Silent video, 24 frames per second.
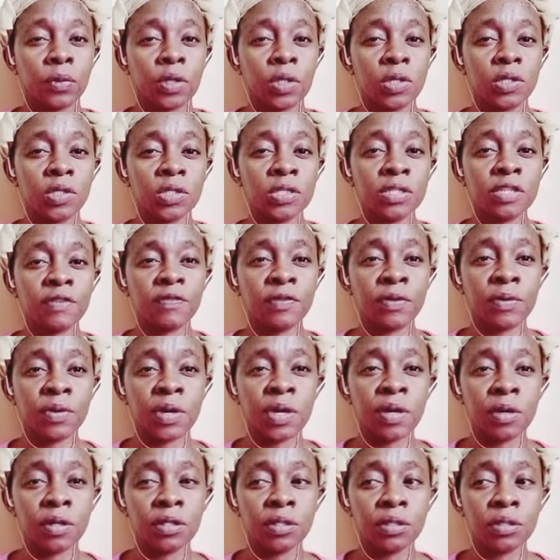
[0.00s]
just a
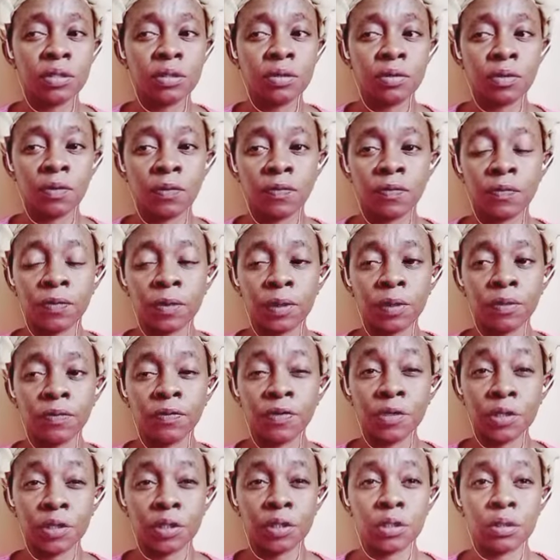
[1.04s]
variety of
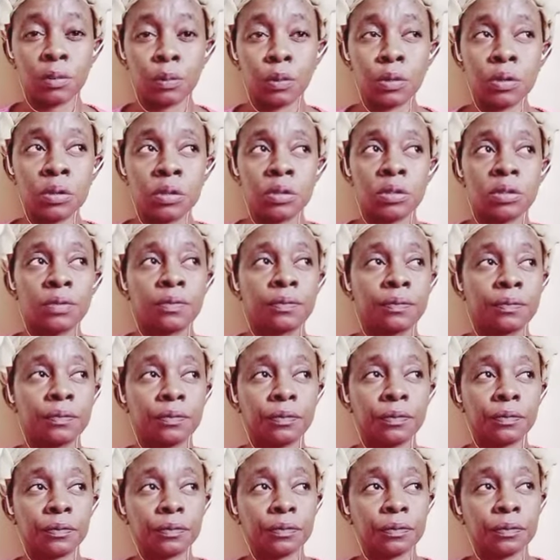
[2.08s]
vegetables.
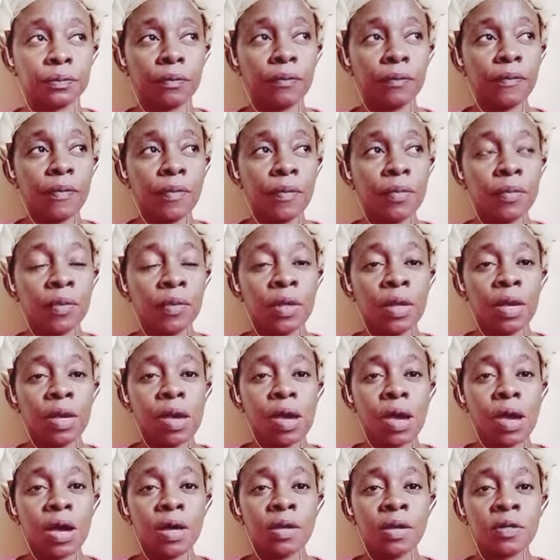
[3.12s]

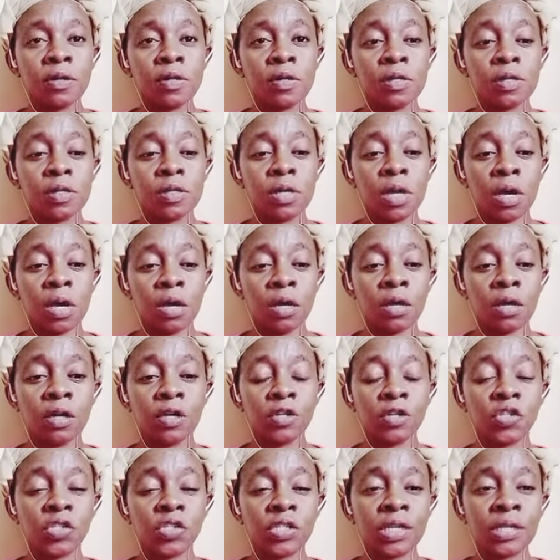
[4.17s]
And
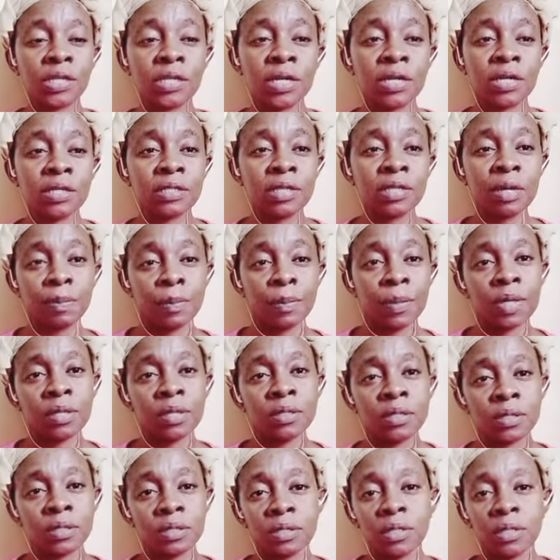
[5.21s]
she had a
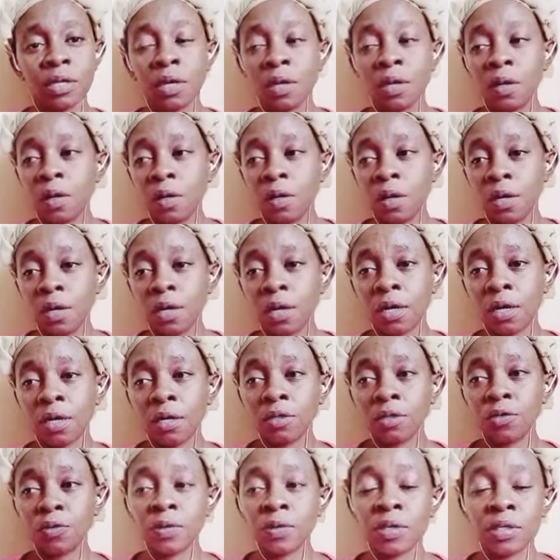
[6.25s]
surplus
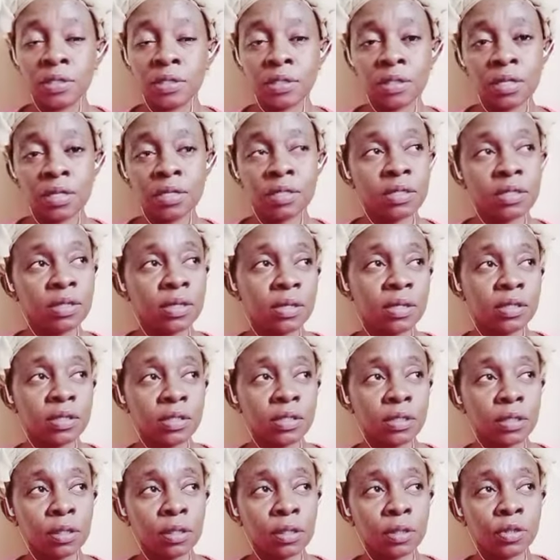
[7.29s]
to the extent
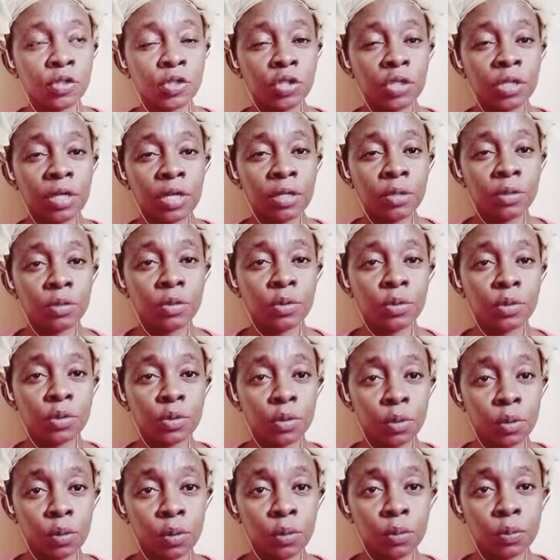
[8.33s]
that she had to
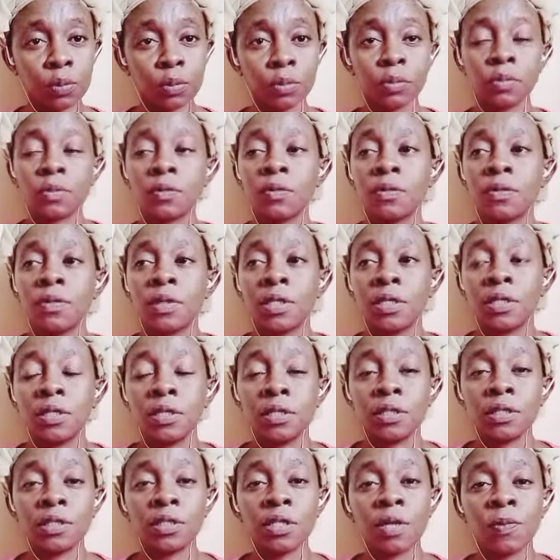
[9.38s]
store
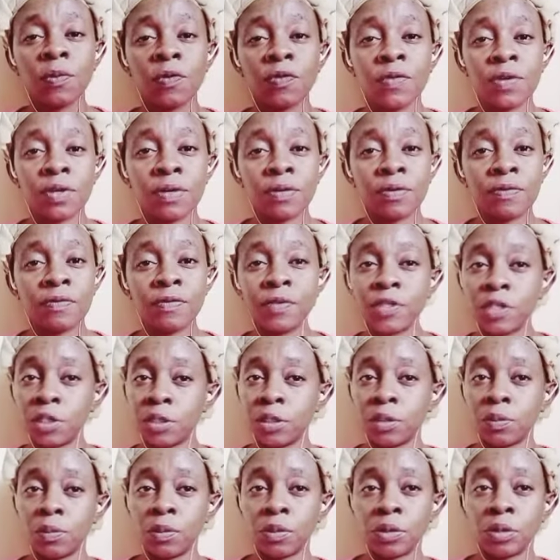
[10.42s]
some of the
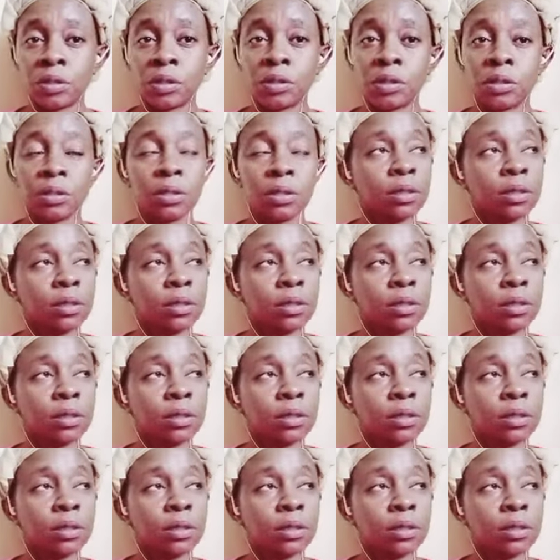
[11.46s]
vegetables.